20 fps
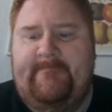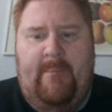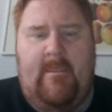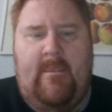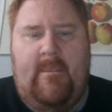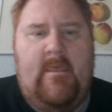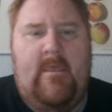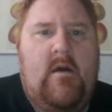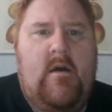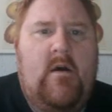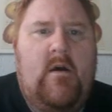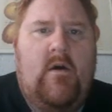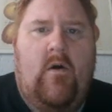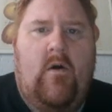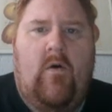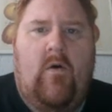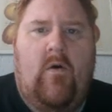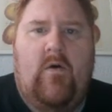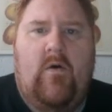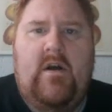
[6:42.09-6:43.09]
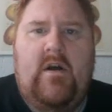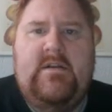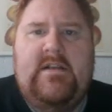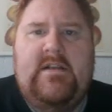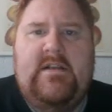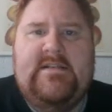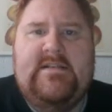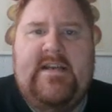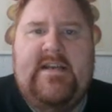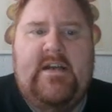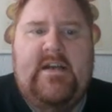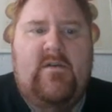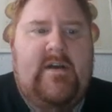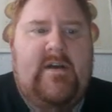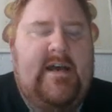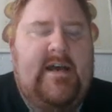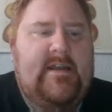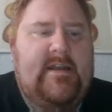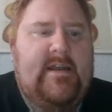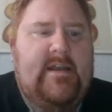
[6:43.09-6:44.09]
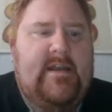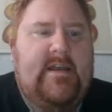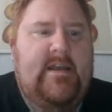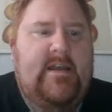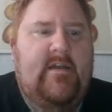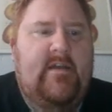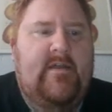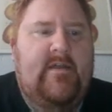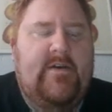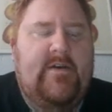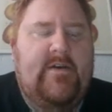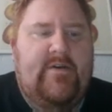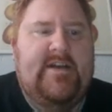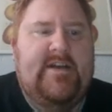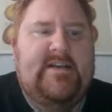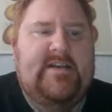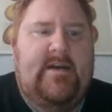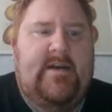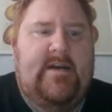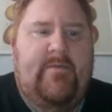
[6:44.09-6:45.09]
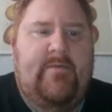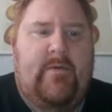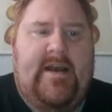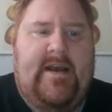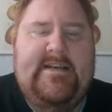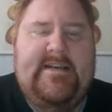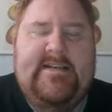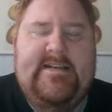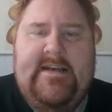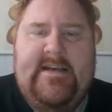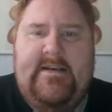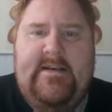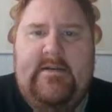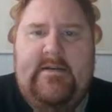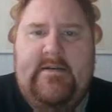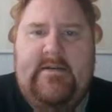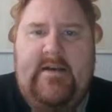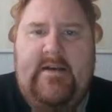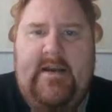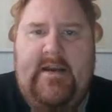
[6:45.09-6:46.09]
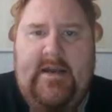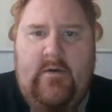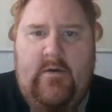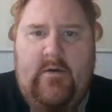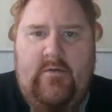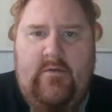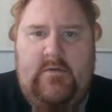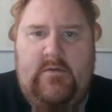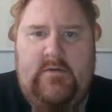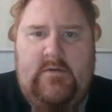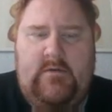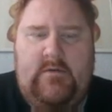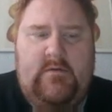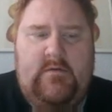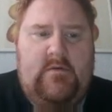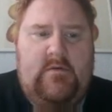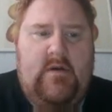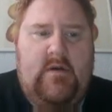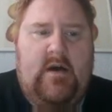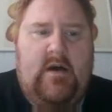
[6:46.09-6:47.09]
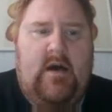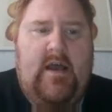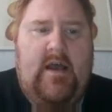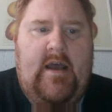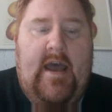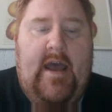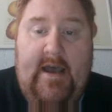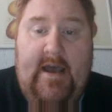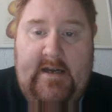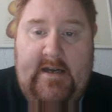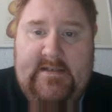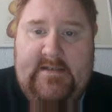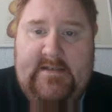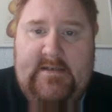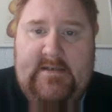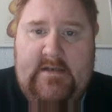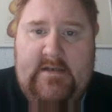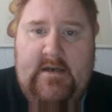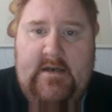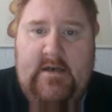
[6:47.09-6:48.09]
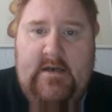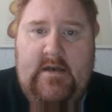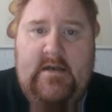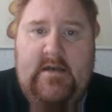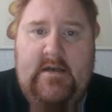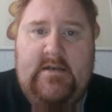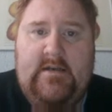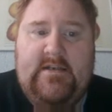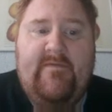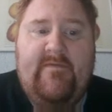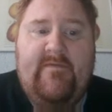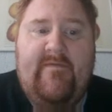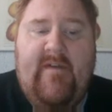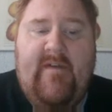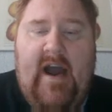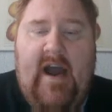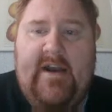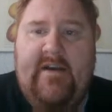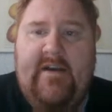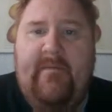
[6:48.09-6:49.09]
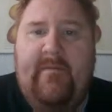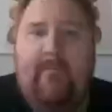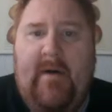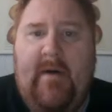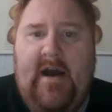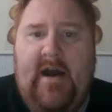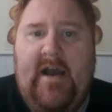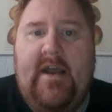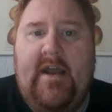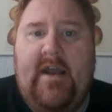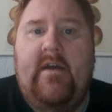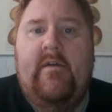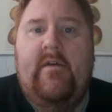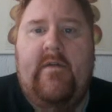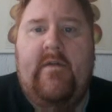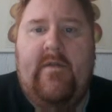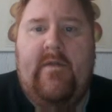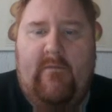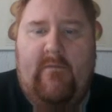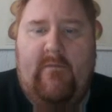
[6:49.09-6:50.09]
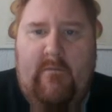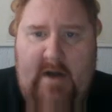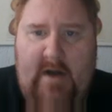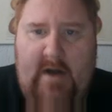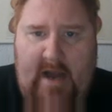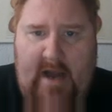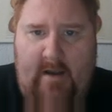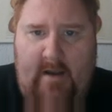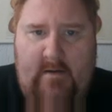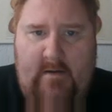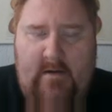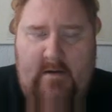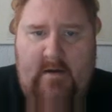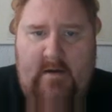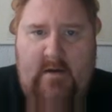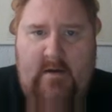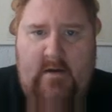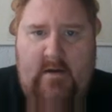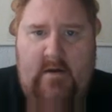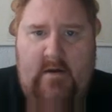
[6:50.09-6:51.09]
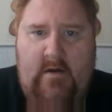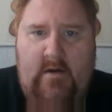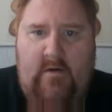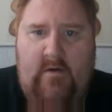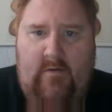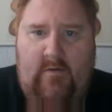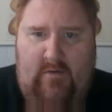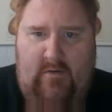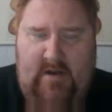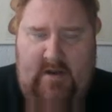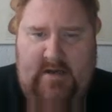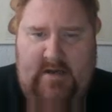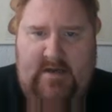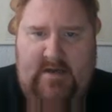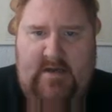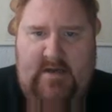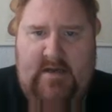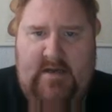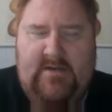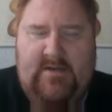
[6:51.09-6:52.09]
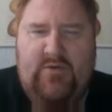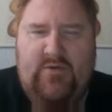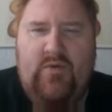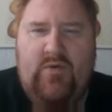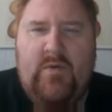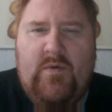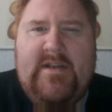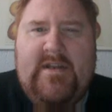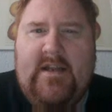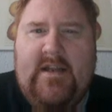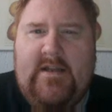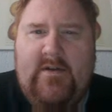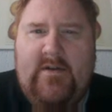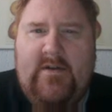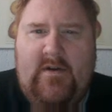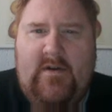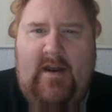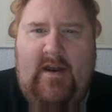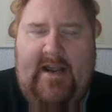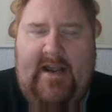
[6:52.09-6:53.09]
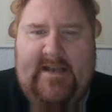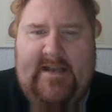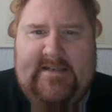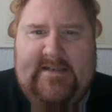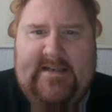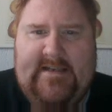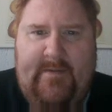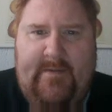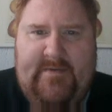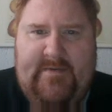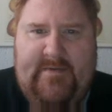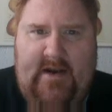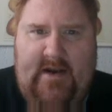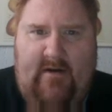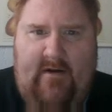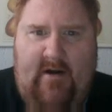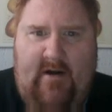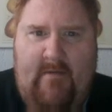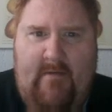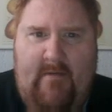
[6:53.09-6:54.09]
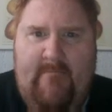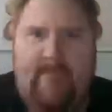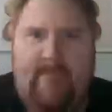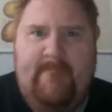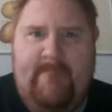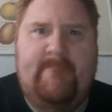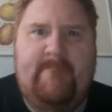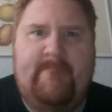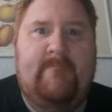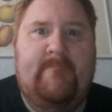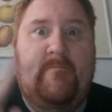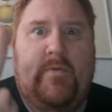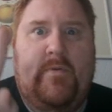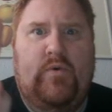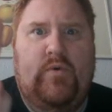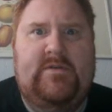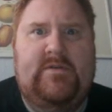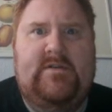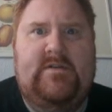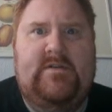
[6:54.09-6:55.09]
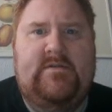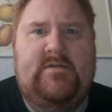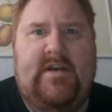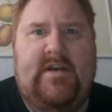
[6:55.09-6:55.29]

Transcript: All right, let's take a look at the third example. 18 equals x divided by 3. Okay, so what would that look like as a tape diagram? Pause and try.